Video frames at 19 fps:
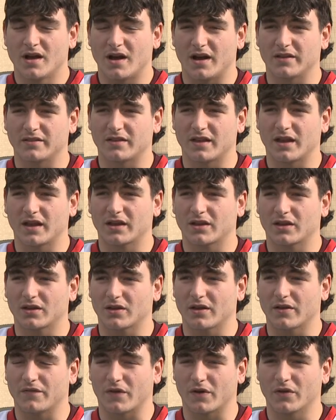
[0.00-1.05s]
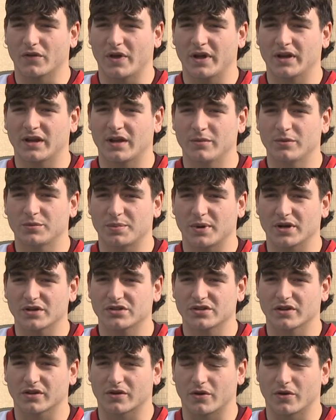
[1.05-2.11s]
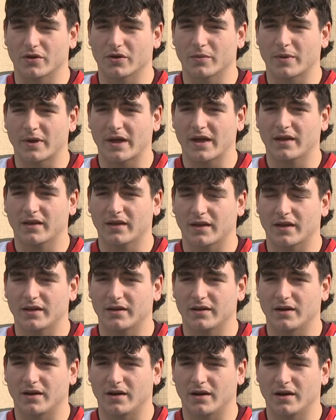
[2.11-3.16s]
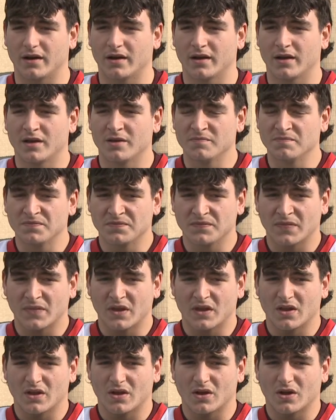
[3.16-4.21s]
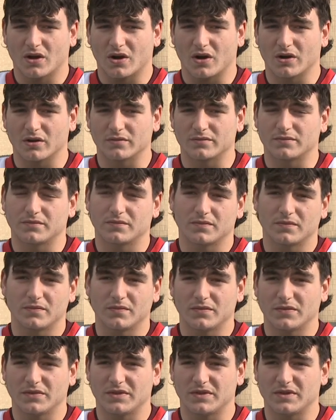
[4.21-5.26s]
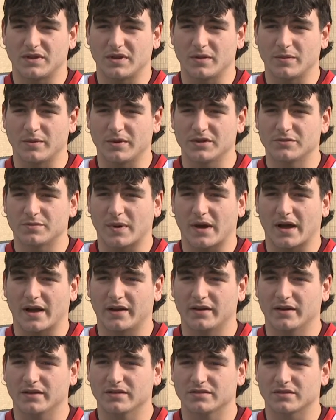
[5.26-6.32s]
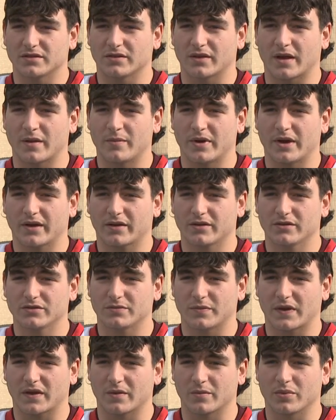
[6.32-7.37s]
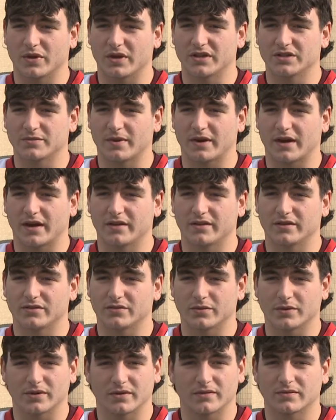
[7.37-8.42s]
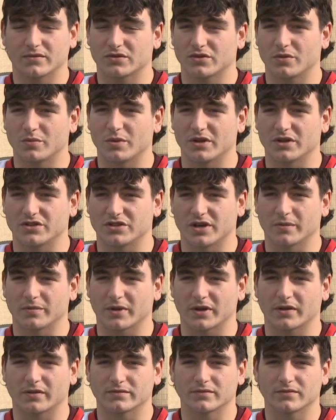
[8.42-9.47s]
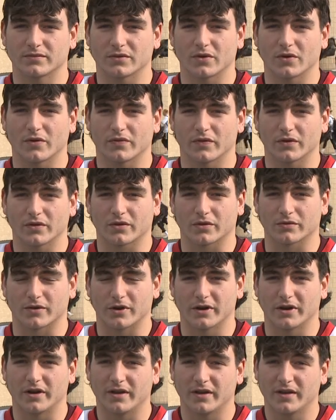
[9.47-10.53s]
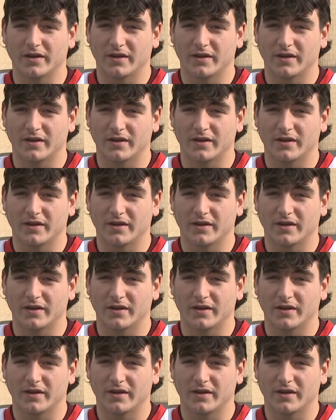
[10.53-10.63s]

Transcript: I think if our line keeps pressure on the quarterback and uh, our DBs behind us and linebackers making plays behind us, we should be in shape to go for a little run.